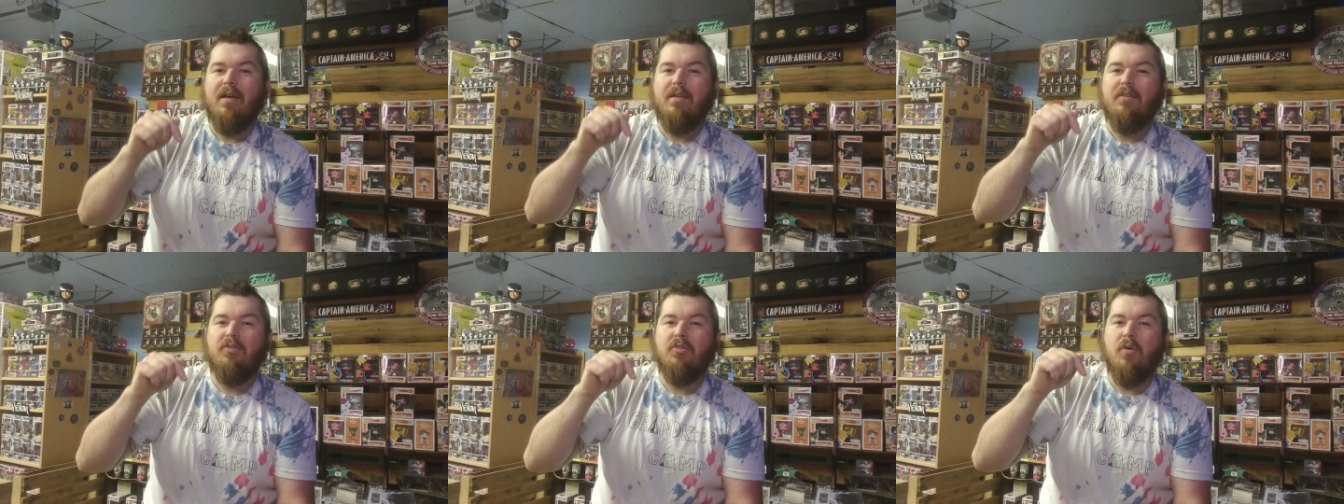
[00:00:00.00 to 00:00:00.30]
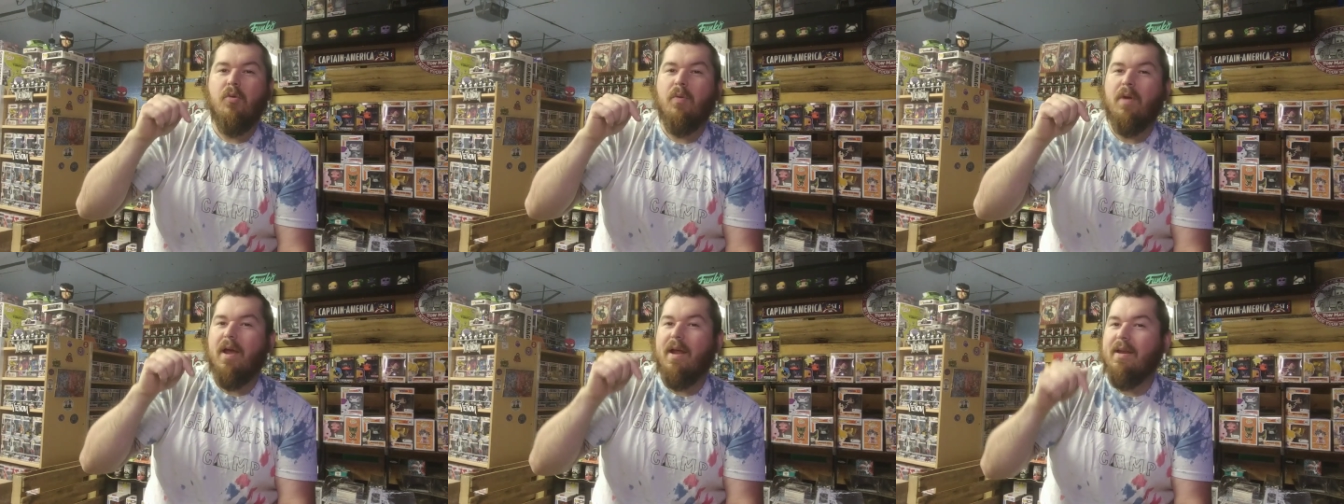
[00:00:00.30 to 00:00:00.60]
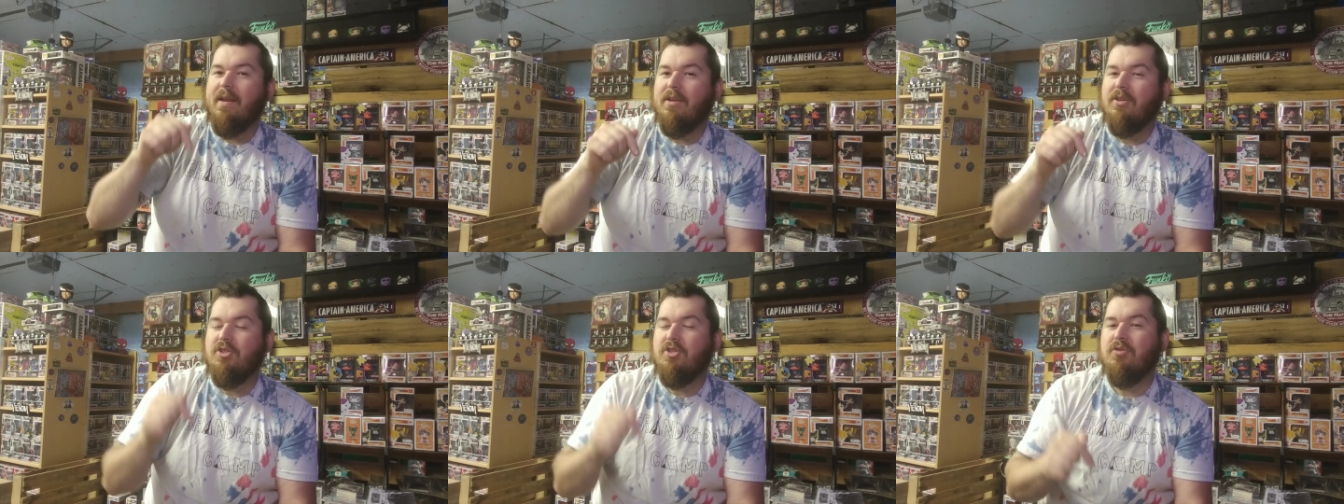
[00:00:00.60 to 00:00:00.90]
So what I
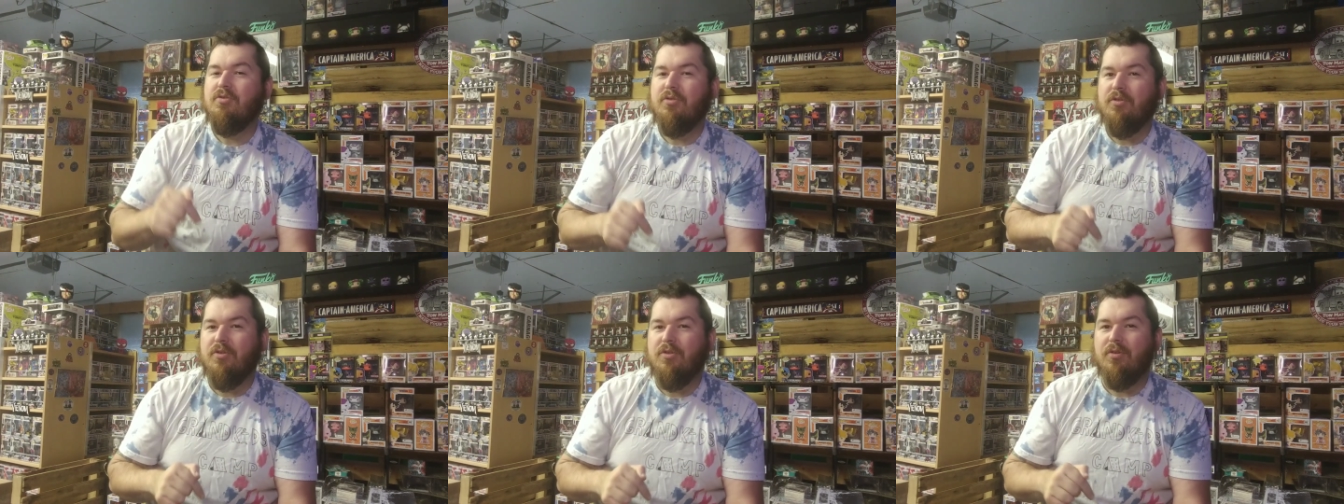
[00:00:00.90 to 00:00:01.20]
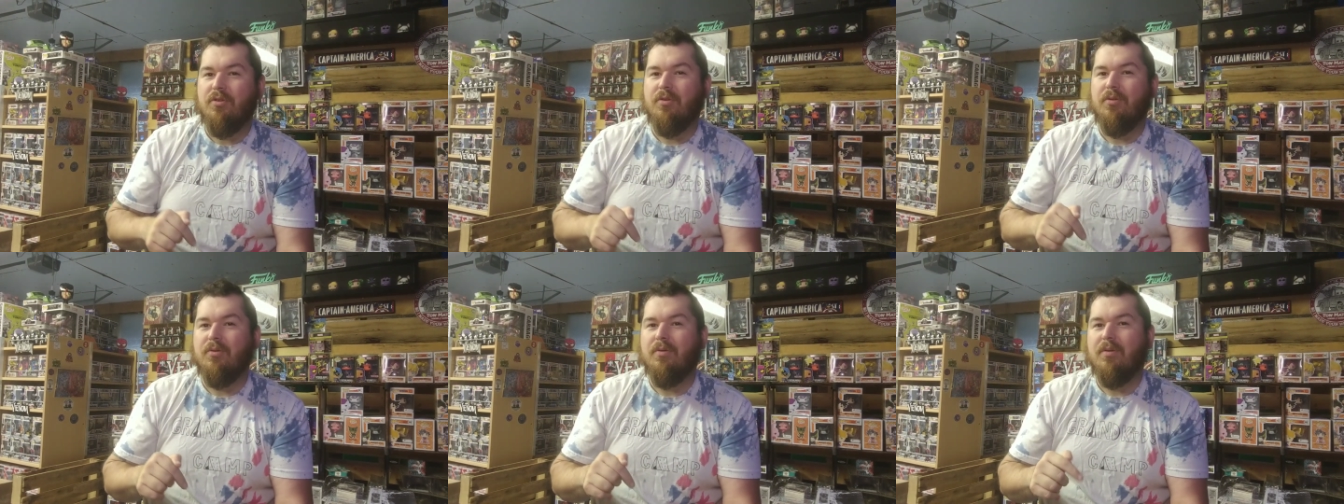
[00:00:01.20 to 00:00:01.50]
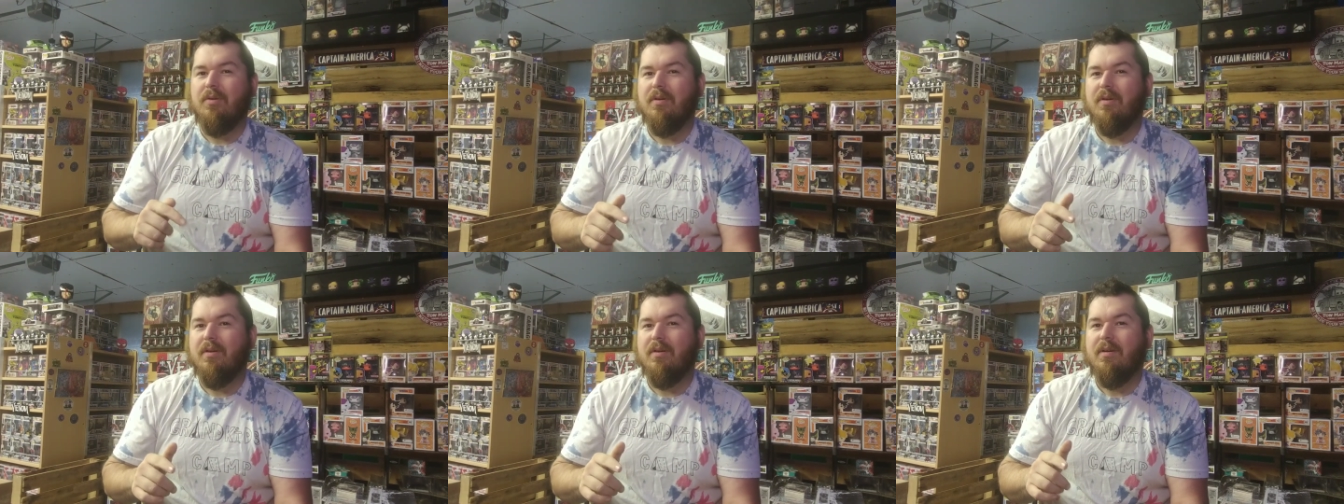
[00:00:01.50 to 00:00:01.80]
need you to do
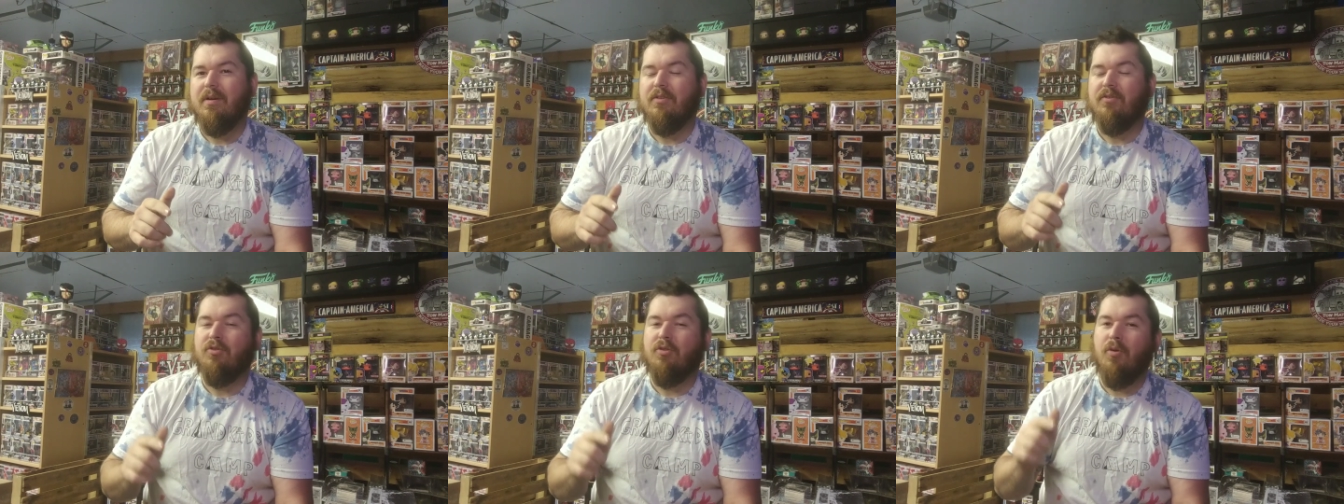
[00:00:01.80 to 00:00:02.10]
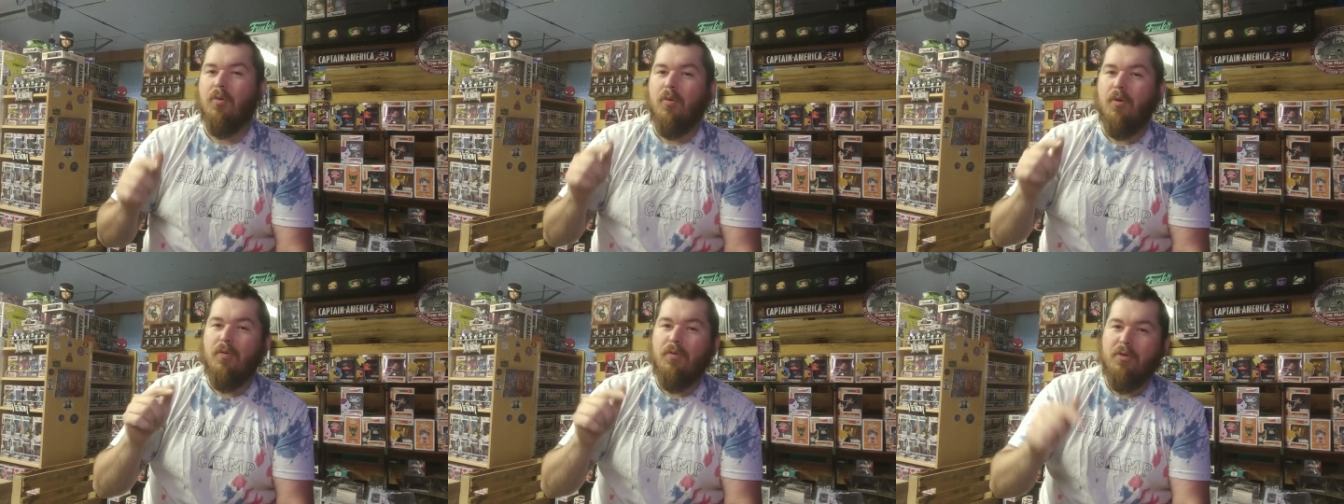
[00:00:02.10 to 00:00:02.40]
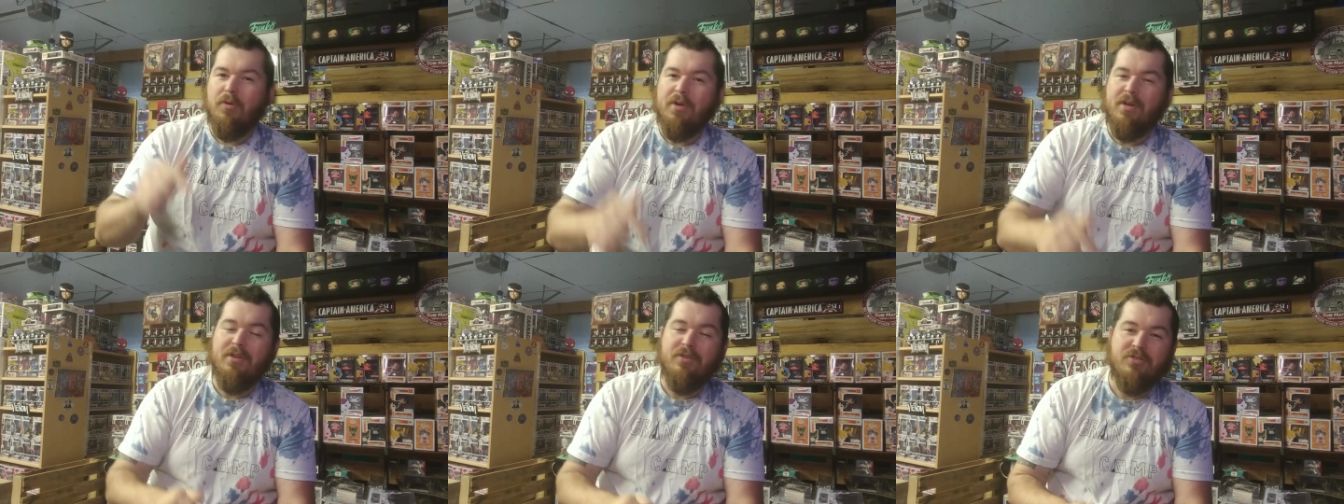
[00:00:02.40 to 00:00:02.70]
is go
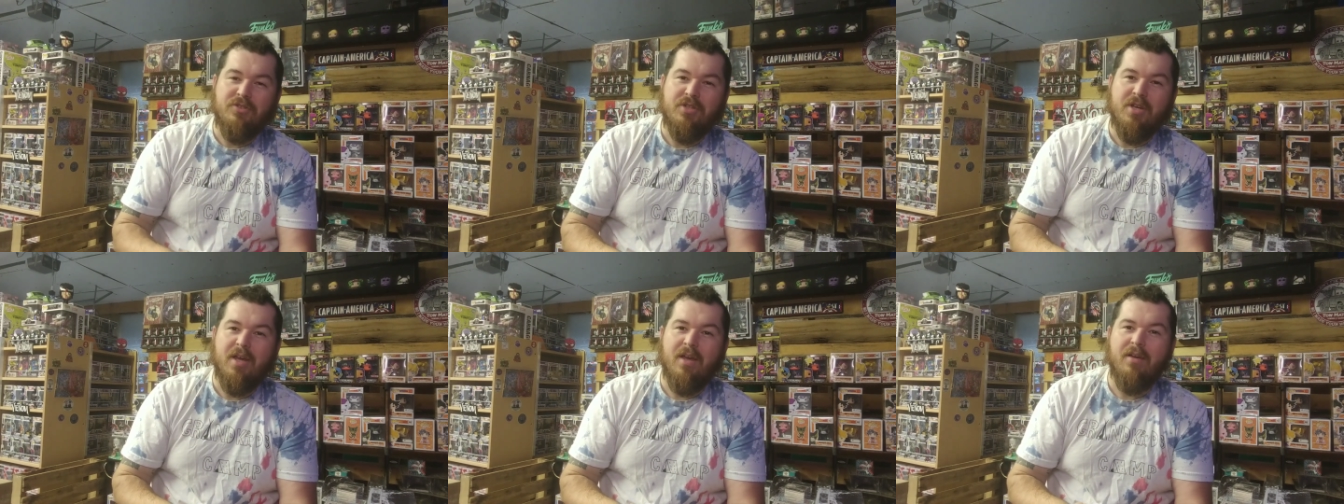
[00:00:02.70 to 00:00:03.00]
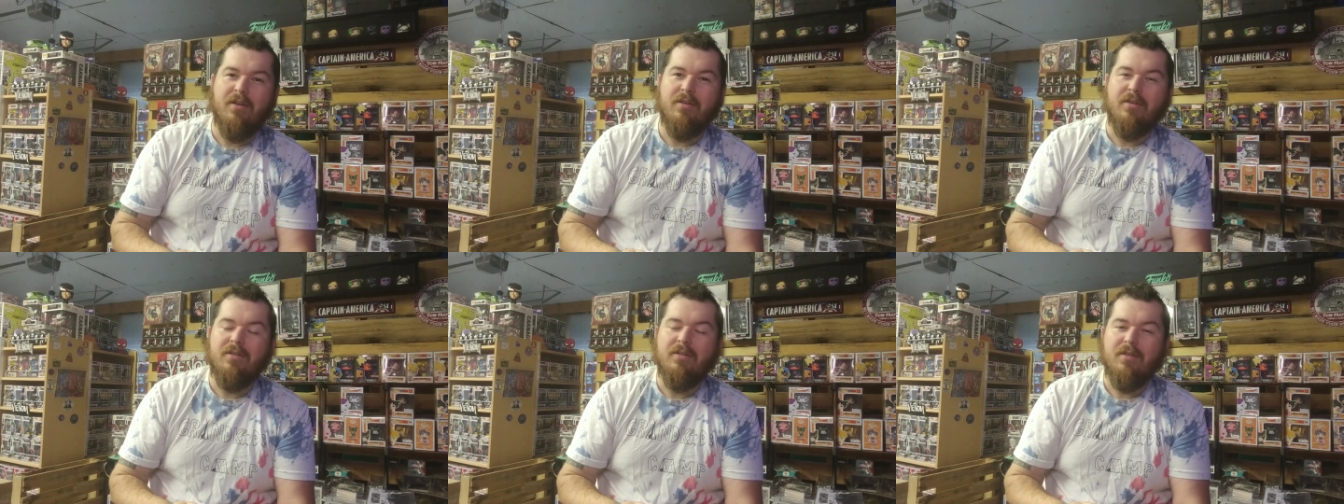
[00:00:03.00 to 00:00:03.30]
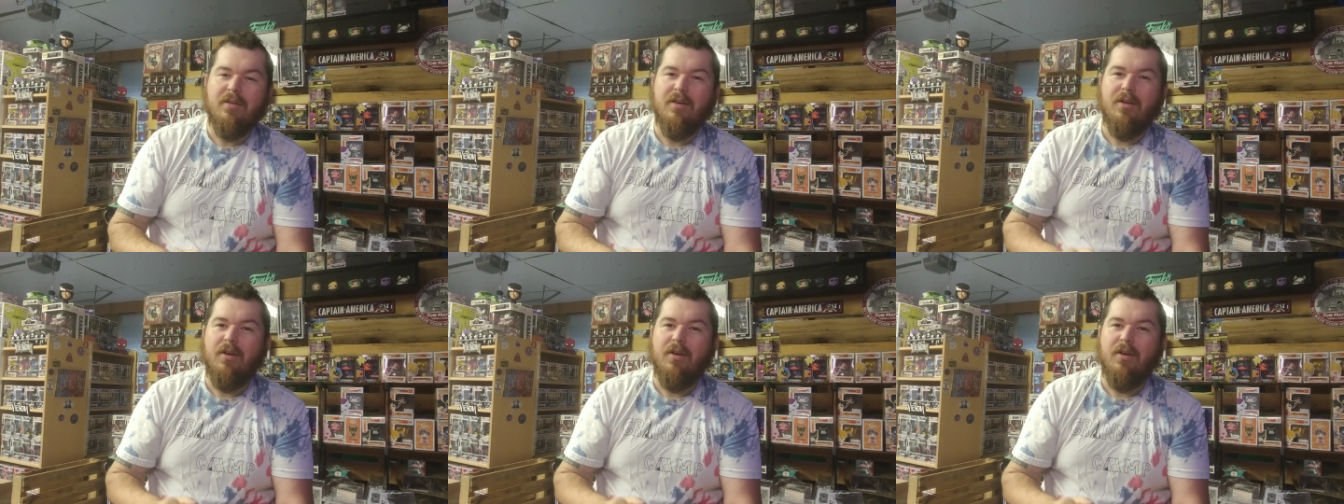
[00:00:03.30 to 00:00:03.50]
over to his channel